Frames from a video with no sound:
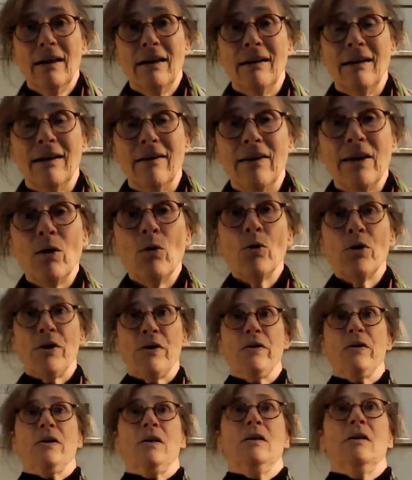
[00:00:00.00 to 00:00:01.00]
The
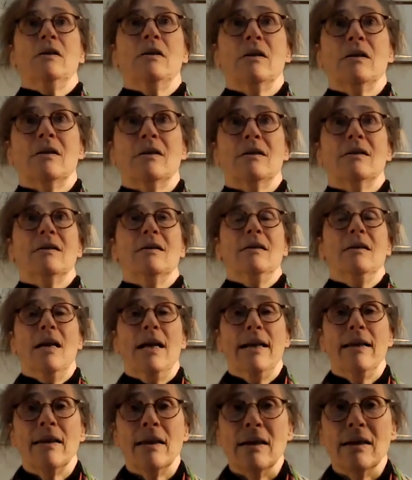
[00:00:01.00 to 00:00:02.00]
audience is just
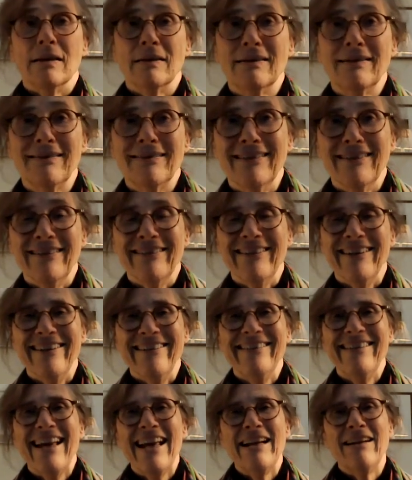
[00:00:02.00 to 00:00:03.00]
like this,
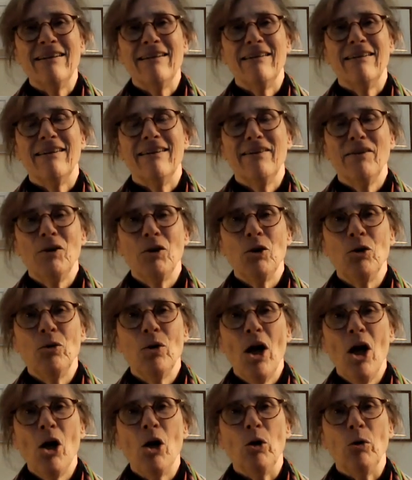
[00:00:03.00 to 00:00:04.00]
and then
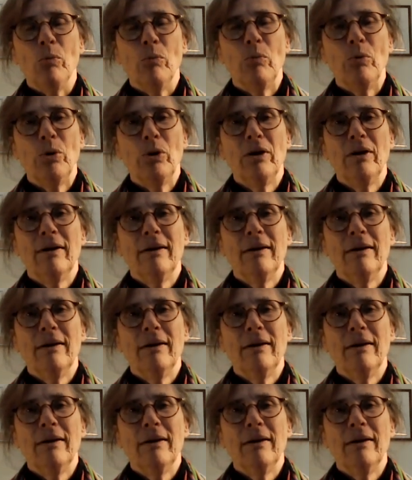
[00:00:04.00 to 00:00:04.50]
you hope